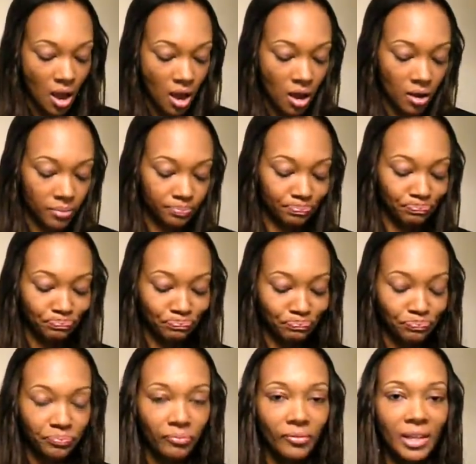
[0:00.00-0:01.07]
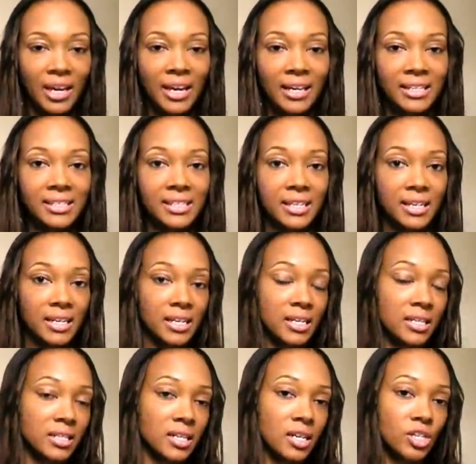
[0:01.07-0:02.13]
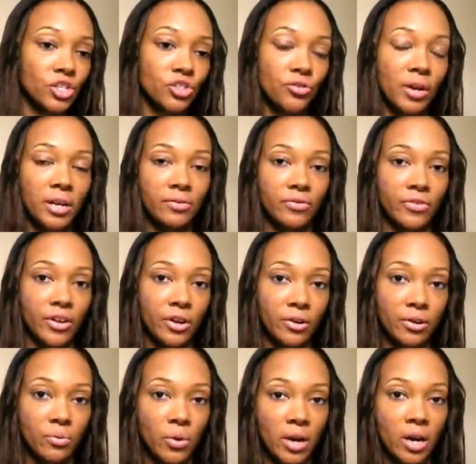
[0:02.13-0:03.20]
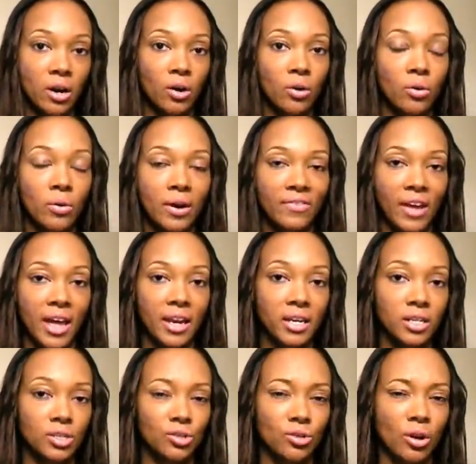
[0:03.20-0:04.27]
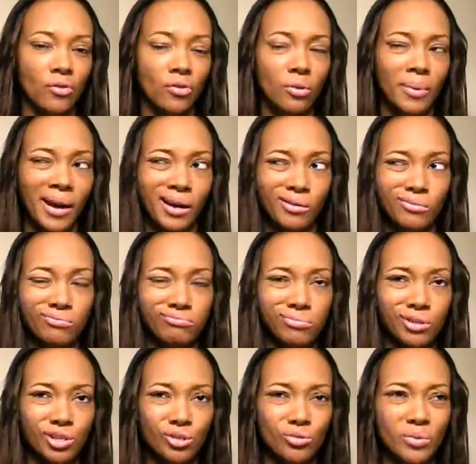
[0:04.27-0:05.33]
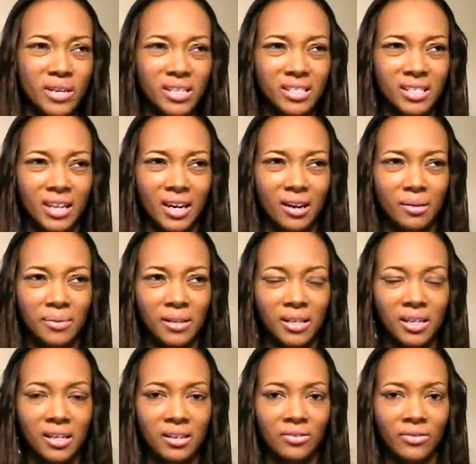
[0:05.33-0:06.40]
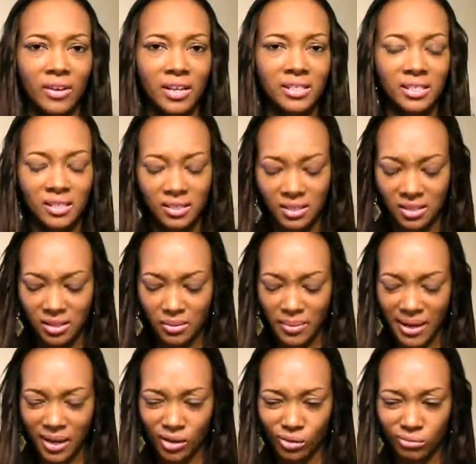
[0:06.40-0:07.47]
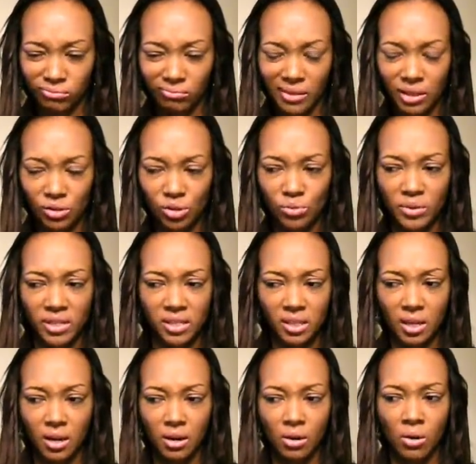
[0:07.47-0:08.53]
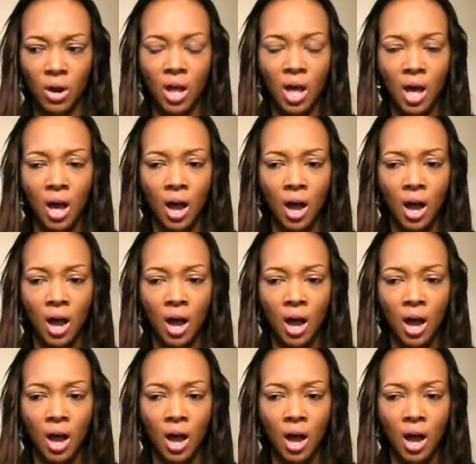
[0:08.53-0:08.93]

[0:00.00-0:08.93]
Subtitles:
Like I said, it does straighten very well. I've had it installed for about 2 weeks now, I believe. I did this about 2 weeks ago.